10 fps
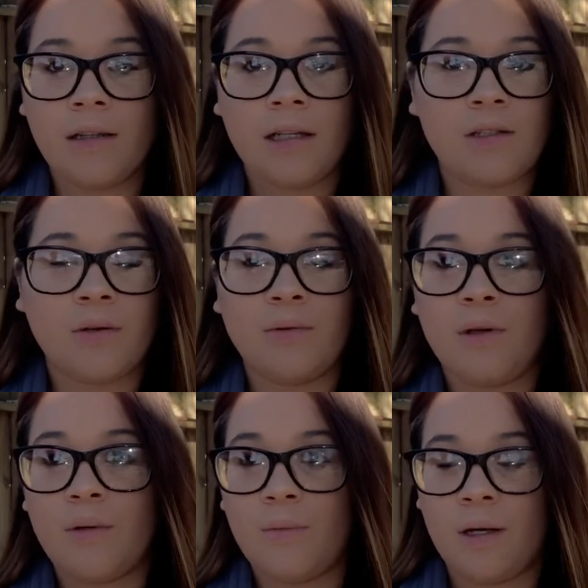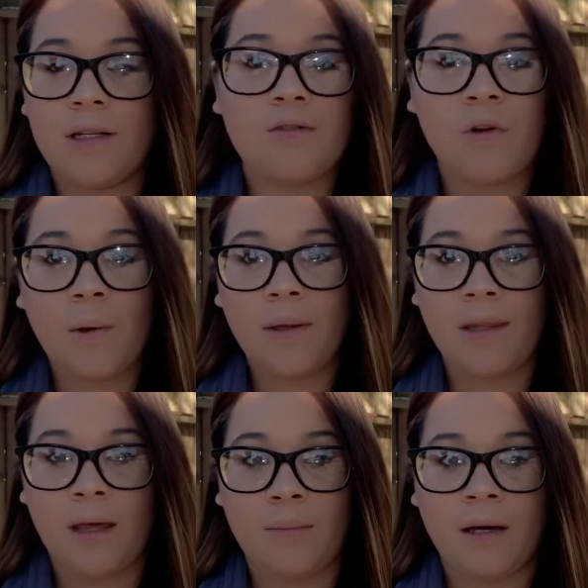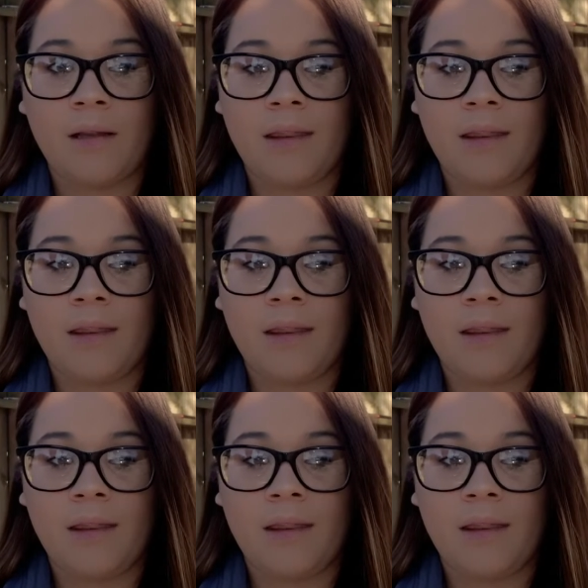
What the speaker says: They don't know what is wrong with Emma.